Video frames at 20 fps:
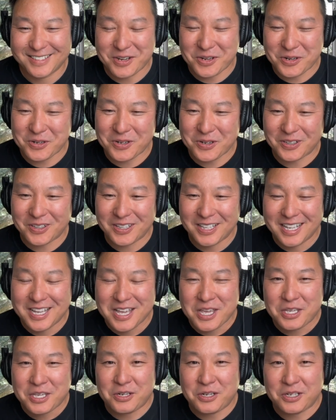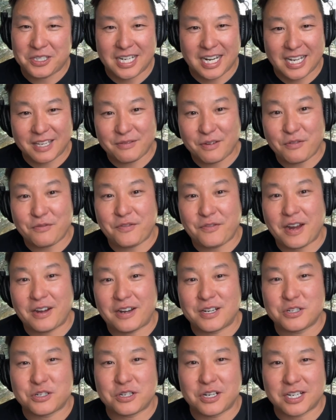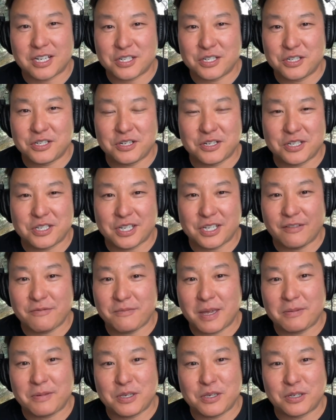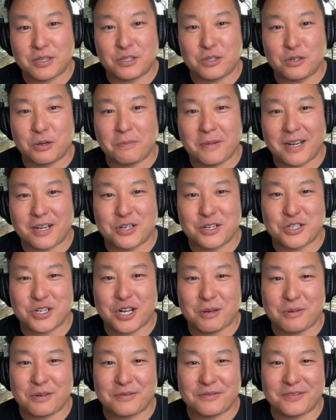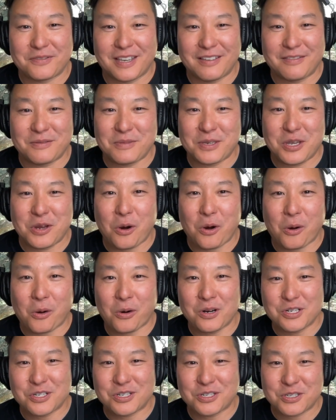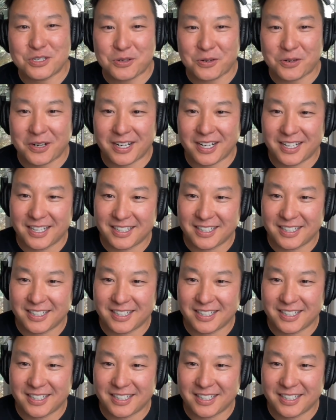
Cool. Did I give a fair introduction to yourself? Maybe you can do a better job of giving me your origin story.